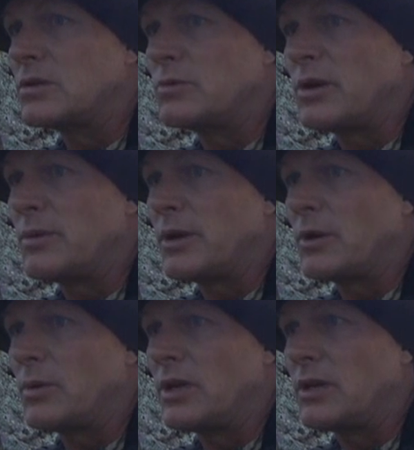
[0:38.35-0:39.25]
It's been
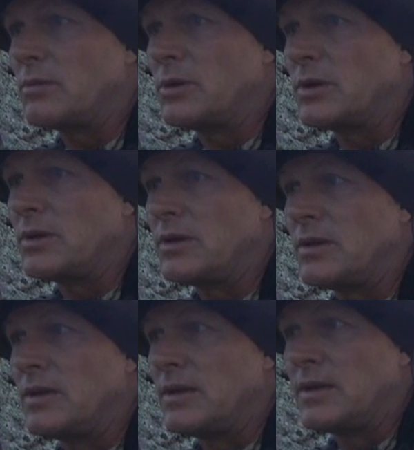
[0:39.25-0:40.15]
about a week, but
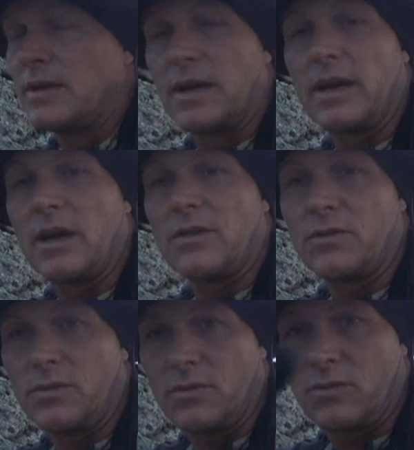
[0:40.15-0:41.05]
I got
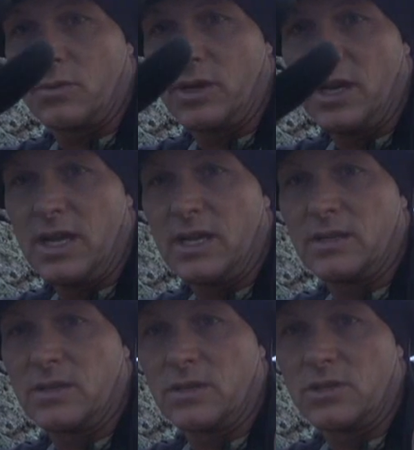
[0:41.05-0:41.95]
3
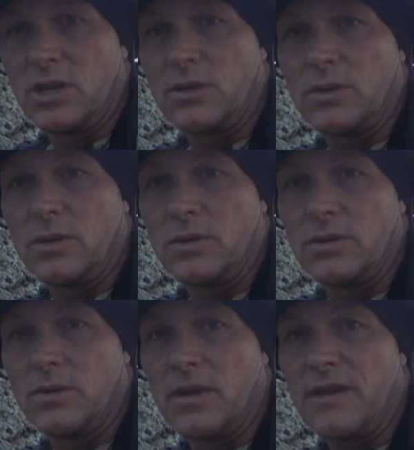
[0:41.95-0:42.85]
days of the general
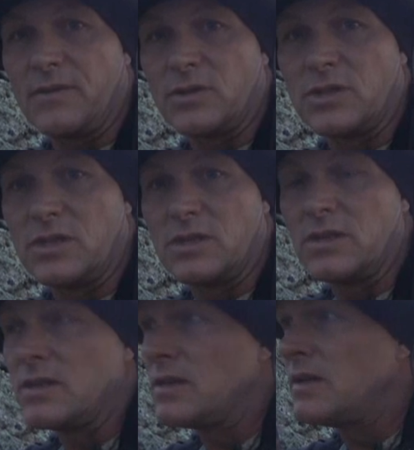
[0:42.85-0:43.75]
rifle season